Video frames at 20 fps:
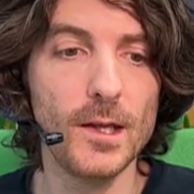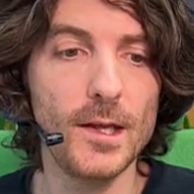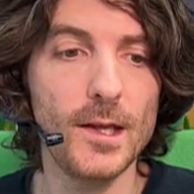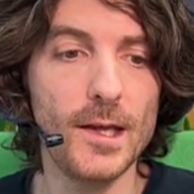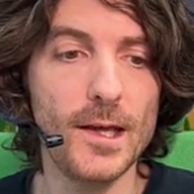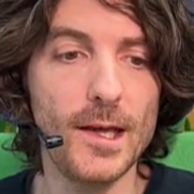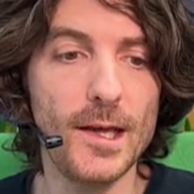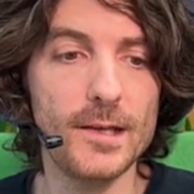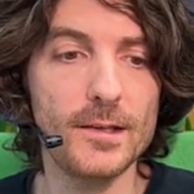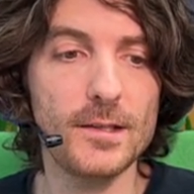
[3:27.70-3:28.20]

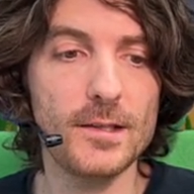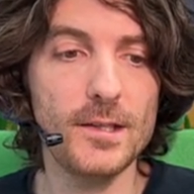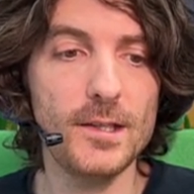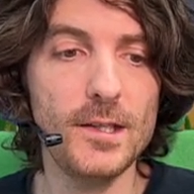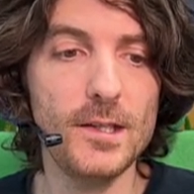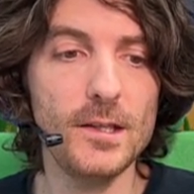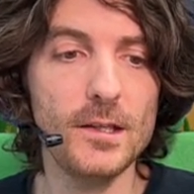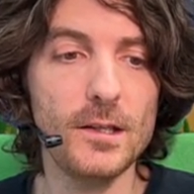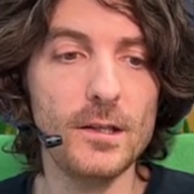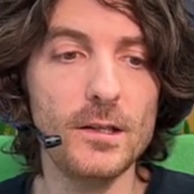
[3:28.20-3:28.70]
and
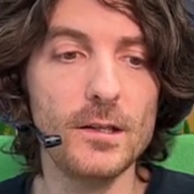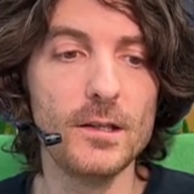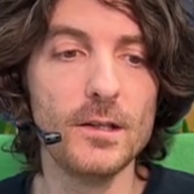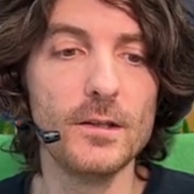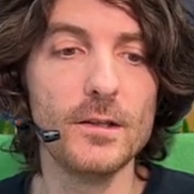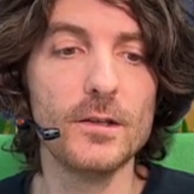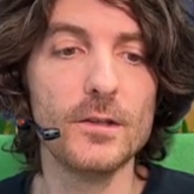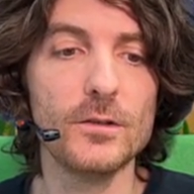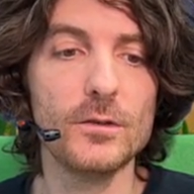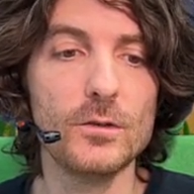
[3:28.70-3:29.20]
here
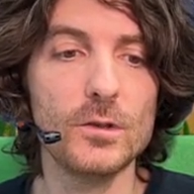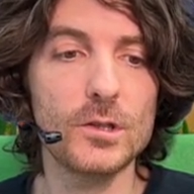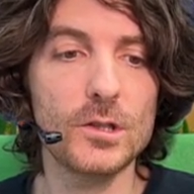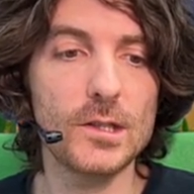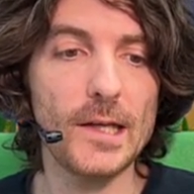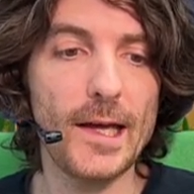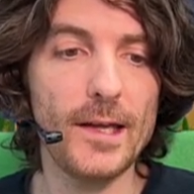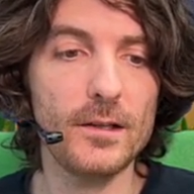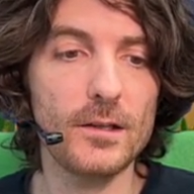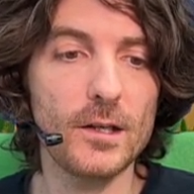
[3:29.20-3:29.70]
you
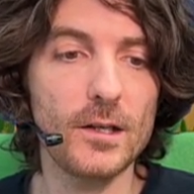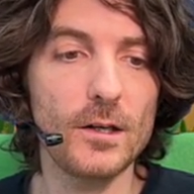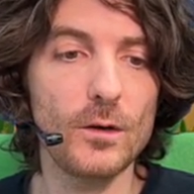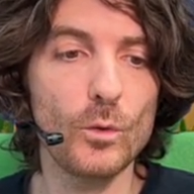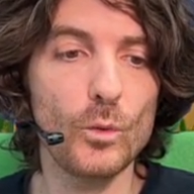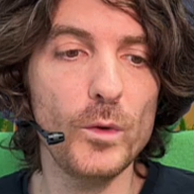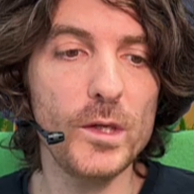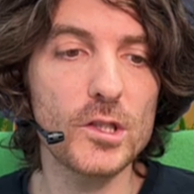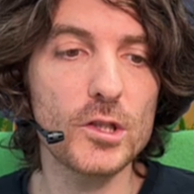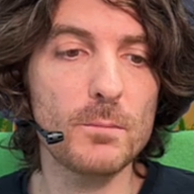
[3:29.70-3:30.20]
enter
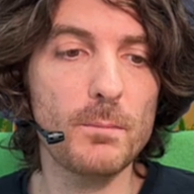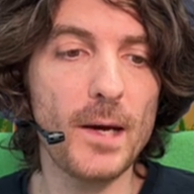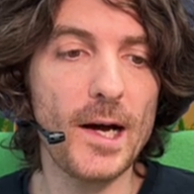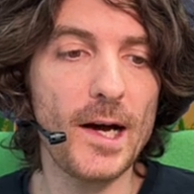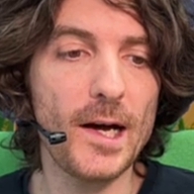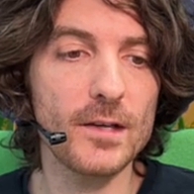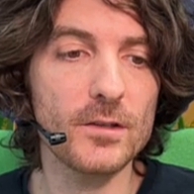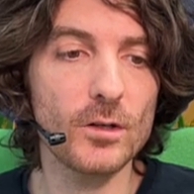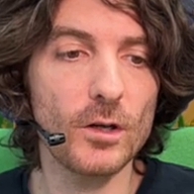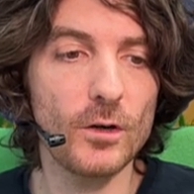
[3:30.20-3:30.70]
which
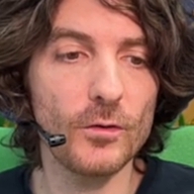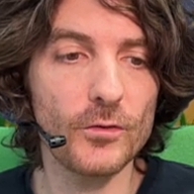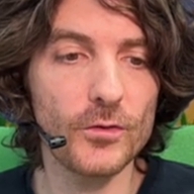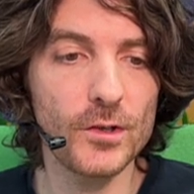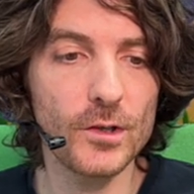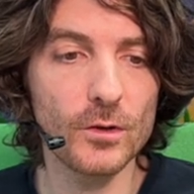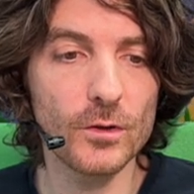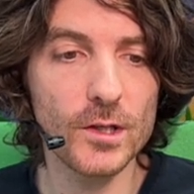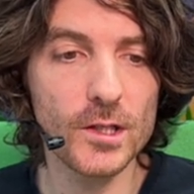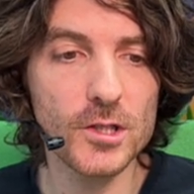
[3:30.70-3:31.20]
part of
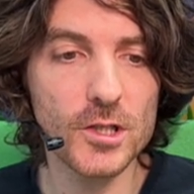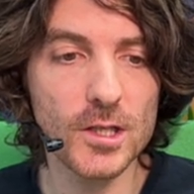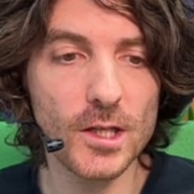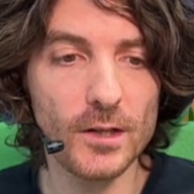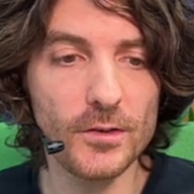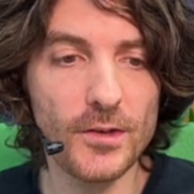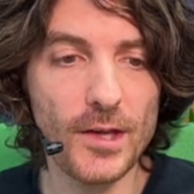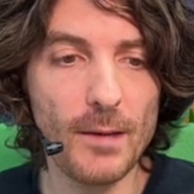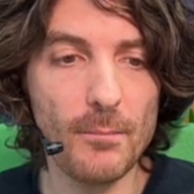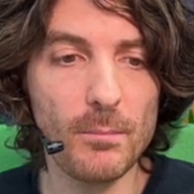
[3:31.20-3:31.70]
the original
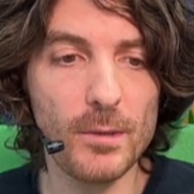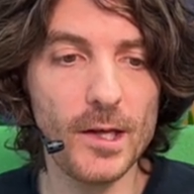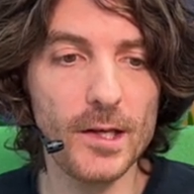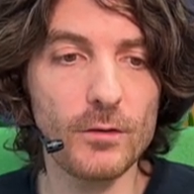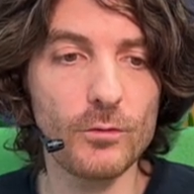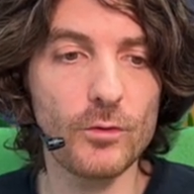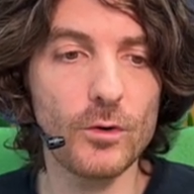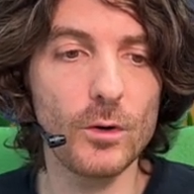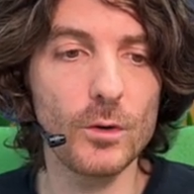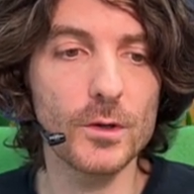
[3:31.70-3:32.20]

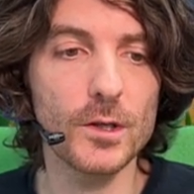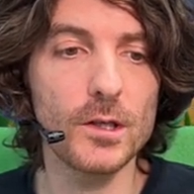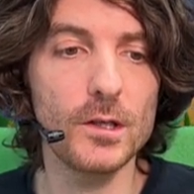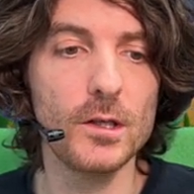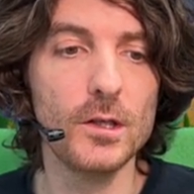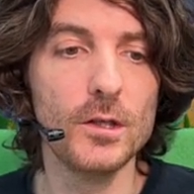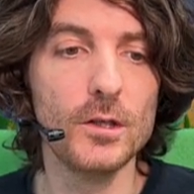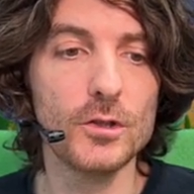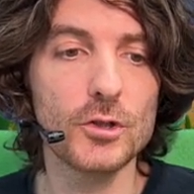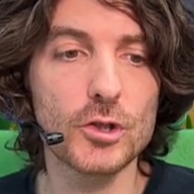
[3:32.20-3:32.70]
template folder
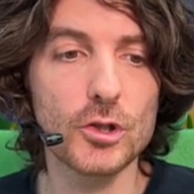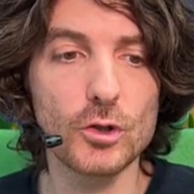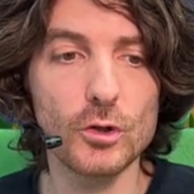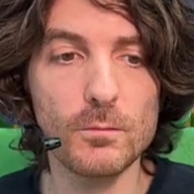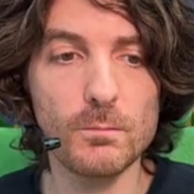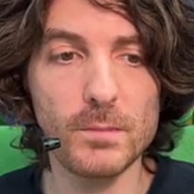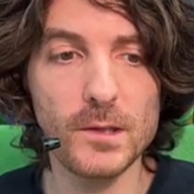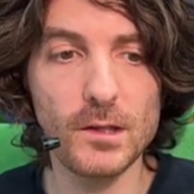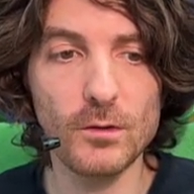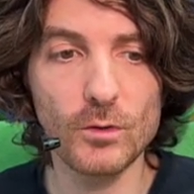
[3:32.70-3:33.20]

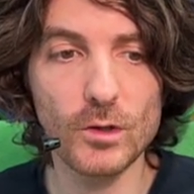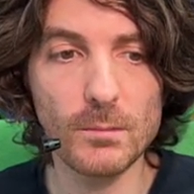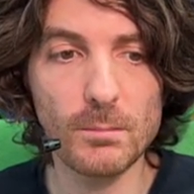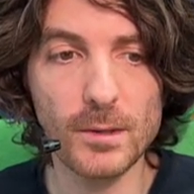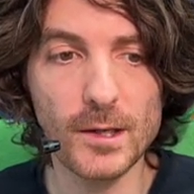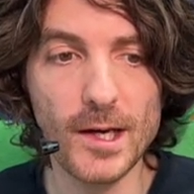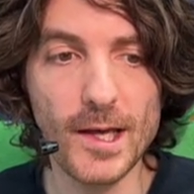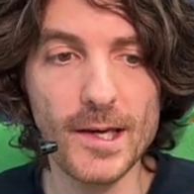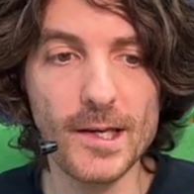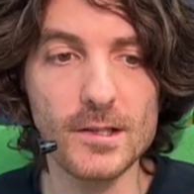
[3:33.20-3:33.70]
should be
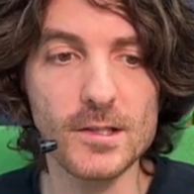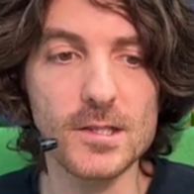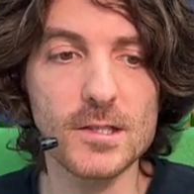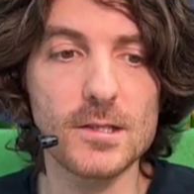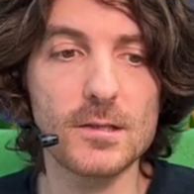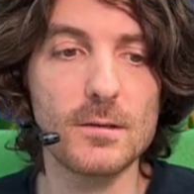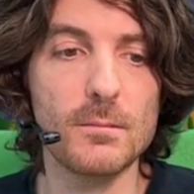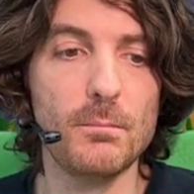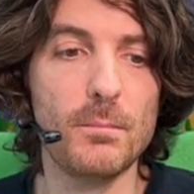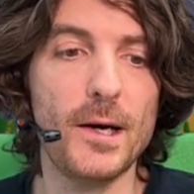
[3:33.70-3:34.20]

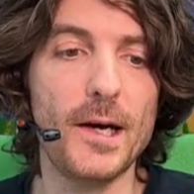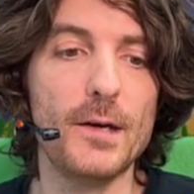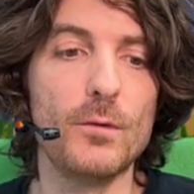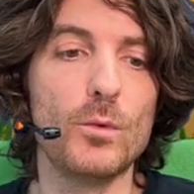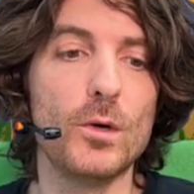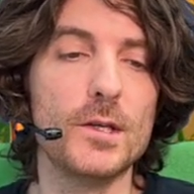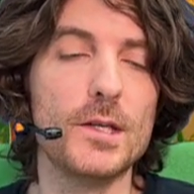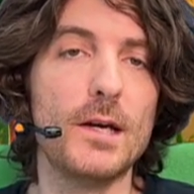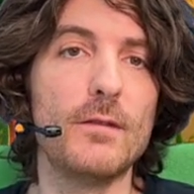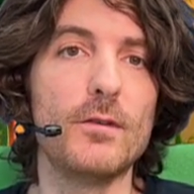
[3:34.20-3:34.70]
replaced by
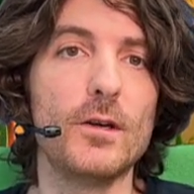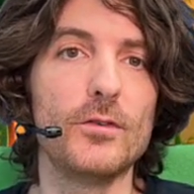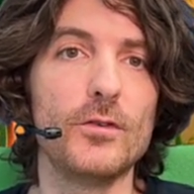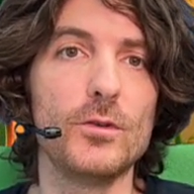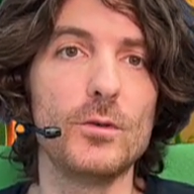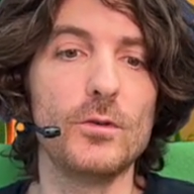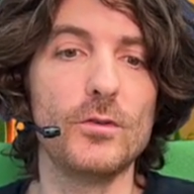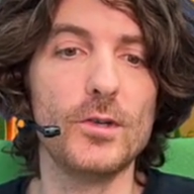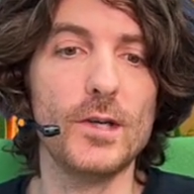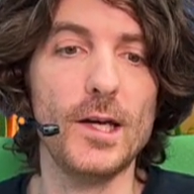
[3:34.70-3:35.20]
whatever the
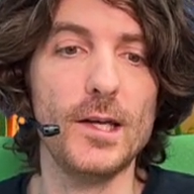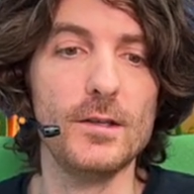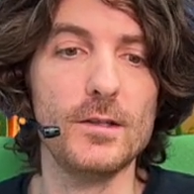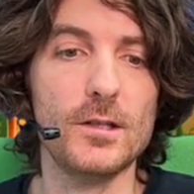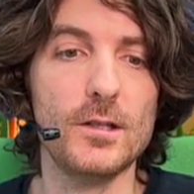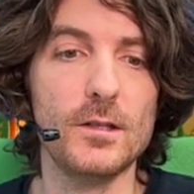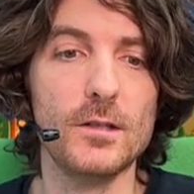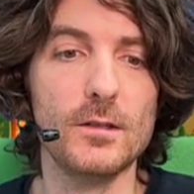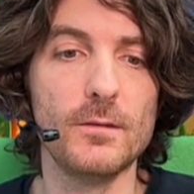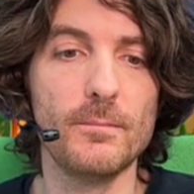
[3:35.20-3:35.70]
user
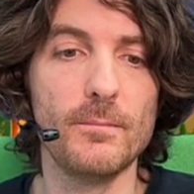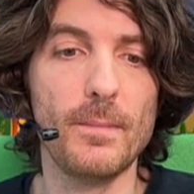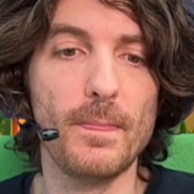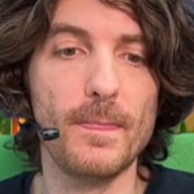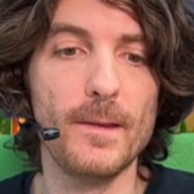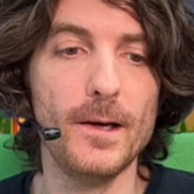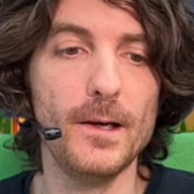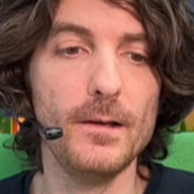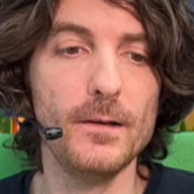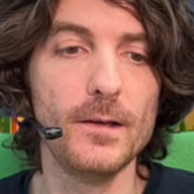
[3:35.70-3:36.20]
entered, yeah?